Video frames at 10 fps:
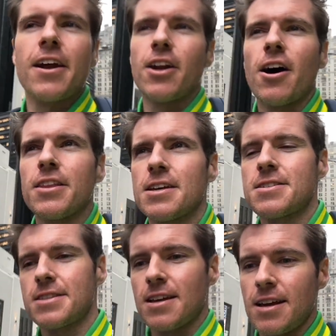don't know,
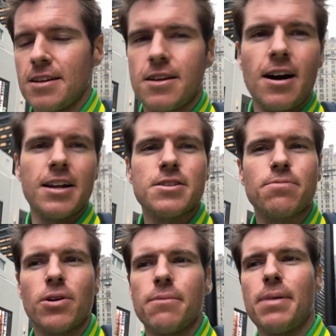there's you kind of just
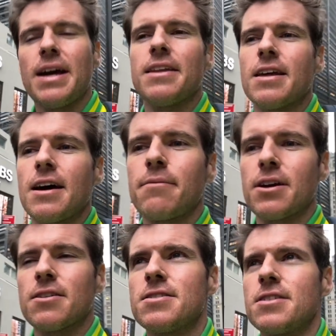want to be there
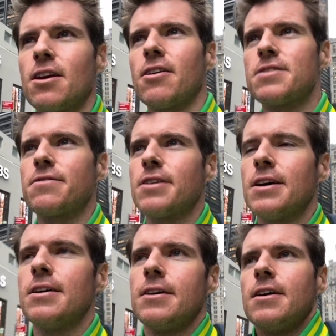because, you know, it's
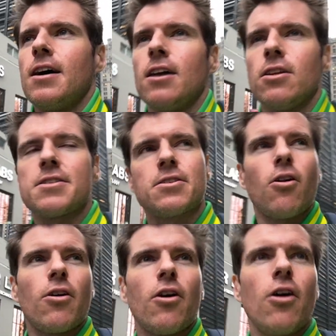a lot's
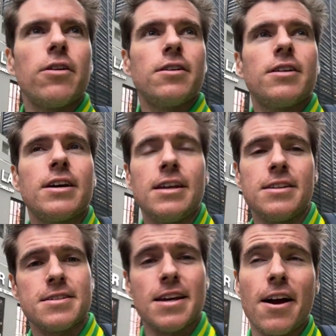going on in
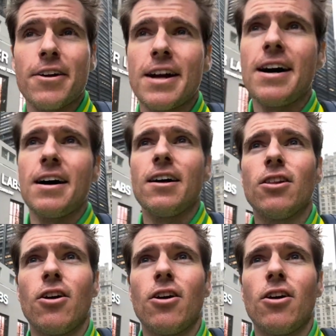this area. A